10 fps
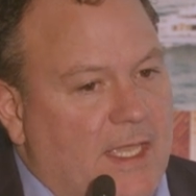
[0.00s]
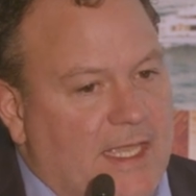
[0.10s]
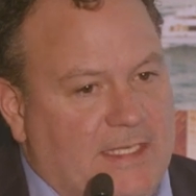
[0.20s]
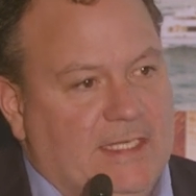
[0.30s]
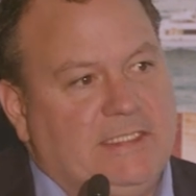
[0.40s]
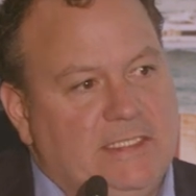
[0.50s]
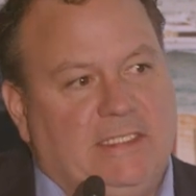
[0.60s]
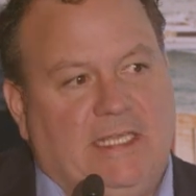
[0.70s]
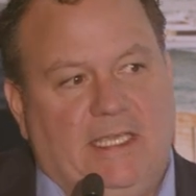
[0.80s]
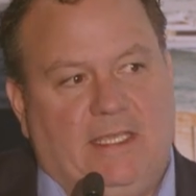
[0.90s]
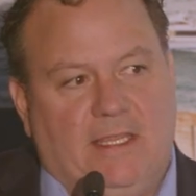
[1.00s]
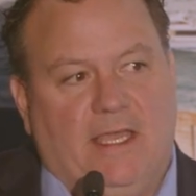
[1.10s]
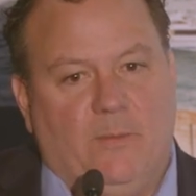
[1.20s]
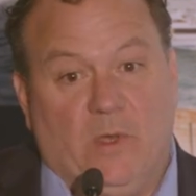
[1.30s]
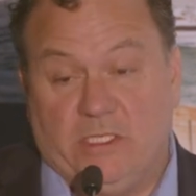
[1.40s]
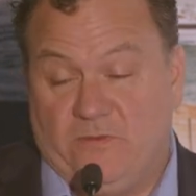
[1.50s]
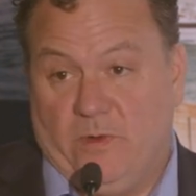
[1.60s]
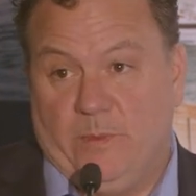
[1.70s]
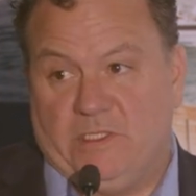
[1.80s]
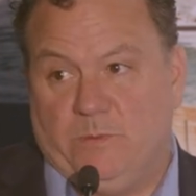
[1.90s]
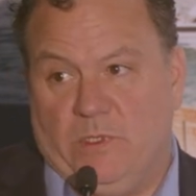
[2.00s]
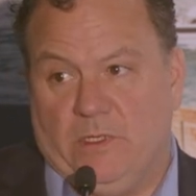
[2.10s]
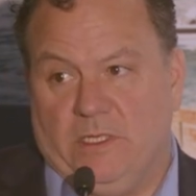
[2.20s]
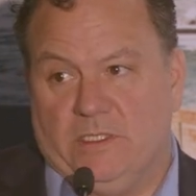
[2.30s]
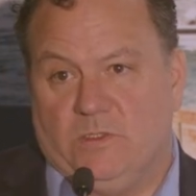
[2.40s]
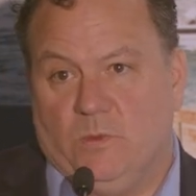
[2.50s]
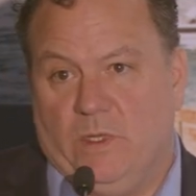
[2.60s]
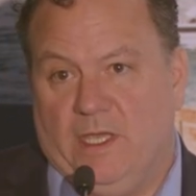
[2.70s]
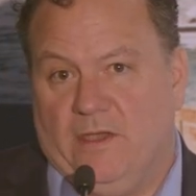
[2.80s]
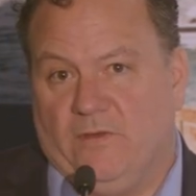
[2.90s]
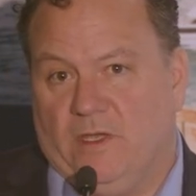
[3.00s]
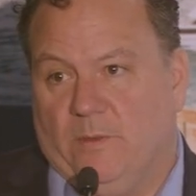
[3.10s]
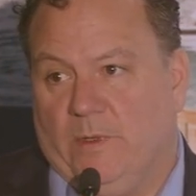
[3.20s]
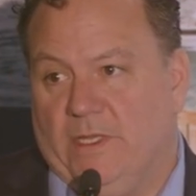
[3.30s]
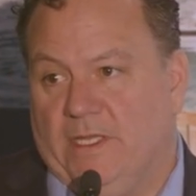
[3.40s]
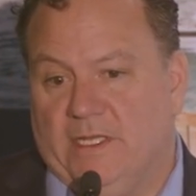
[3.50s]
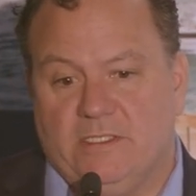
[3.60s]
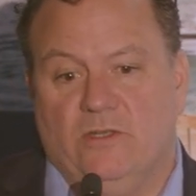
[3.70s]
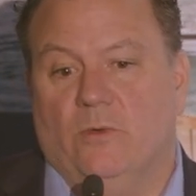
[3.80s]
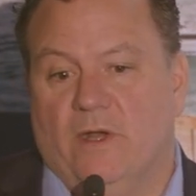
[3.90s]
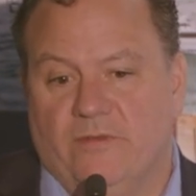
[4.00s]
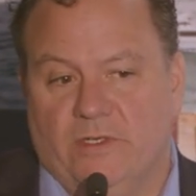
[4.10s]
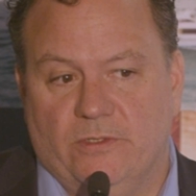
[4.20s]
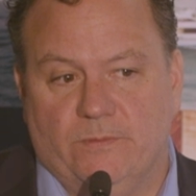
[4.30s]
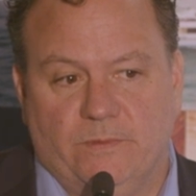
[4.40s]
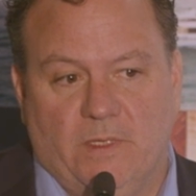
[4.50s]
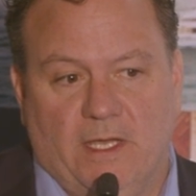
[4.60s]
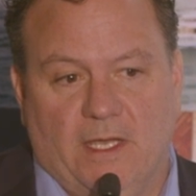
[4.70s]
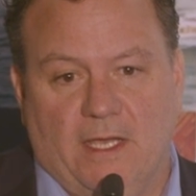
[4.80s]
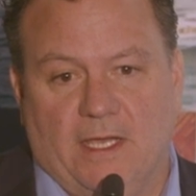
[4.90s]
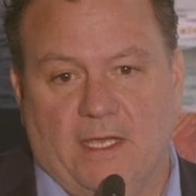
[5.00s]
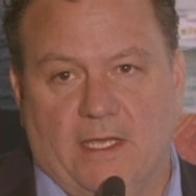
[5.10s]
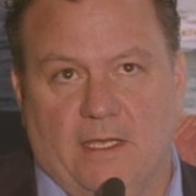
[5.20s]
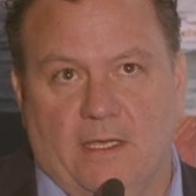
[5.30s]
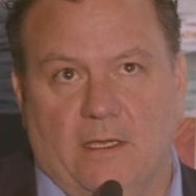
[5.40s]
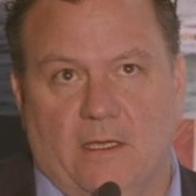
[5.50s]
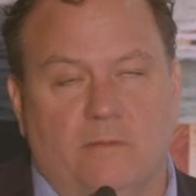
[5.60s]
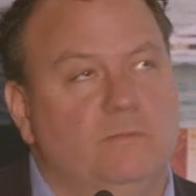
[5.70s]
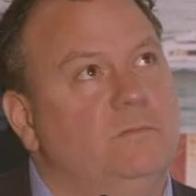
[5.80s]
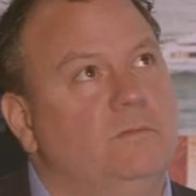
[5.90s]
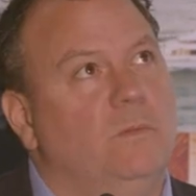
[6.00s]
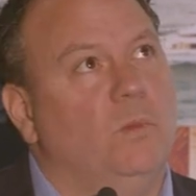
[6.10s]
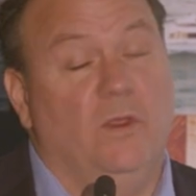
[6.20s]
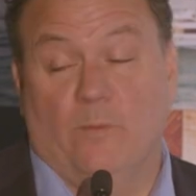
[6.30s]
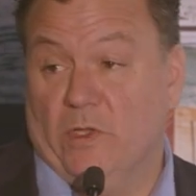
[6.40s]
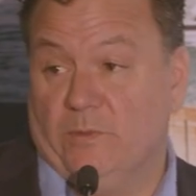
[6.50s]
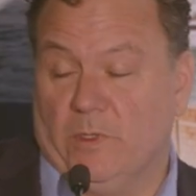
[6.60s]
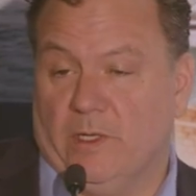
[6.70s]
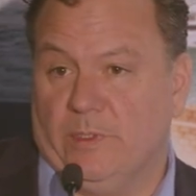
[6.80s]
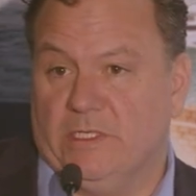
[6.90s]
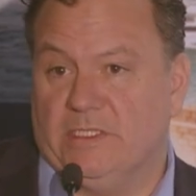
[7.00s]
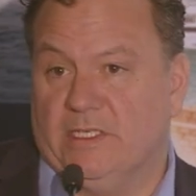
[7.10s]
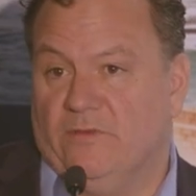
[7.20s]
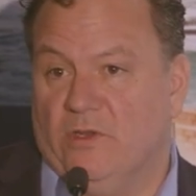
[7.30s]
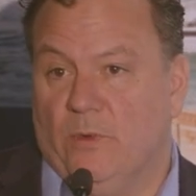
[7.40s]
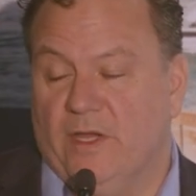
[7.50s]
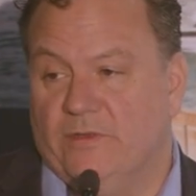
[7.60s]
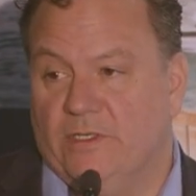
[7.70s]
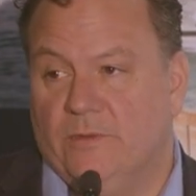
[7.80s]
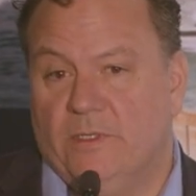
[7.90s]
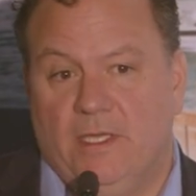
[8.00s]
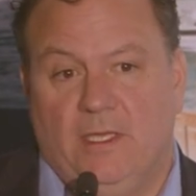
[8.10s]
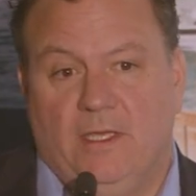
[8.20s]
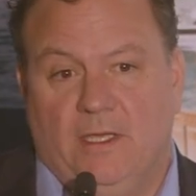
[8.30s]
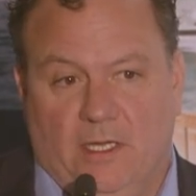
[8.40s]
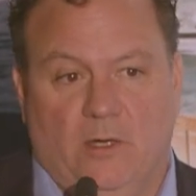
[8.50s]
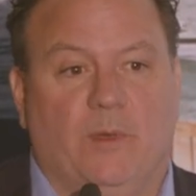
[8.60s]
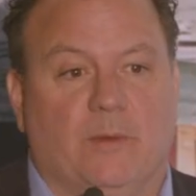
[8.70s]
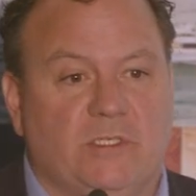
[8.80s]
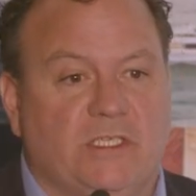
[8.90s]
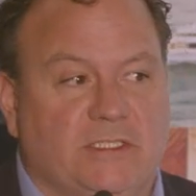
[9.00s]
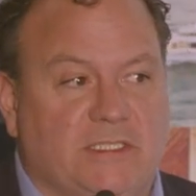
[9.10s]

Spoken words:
It doesn't take that much. From experience, we have a company that has no revenue. We have multiple companies that have no revenue and are publishing